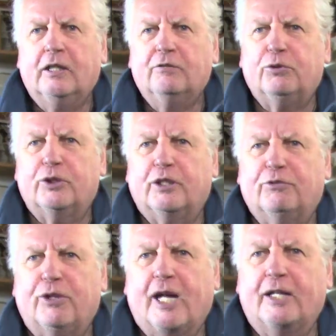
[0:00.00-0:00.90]
for a
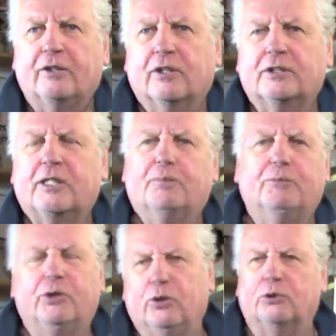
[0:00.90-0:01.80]
different angle, except,
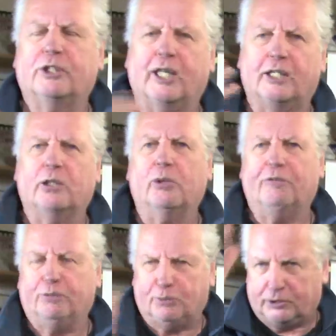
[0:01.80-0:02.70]
you know, to get you away
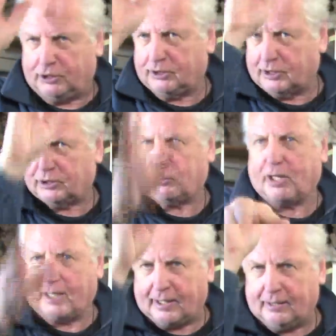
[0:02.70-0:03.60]
from just the
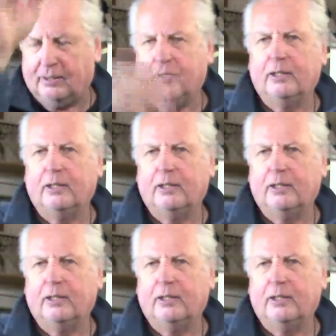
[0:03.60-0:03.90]
straight ahead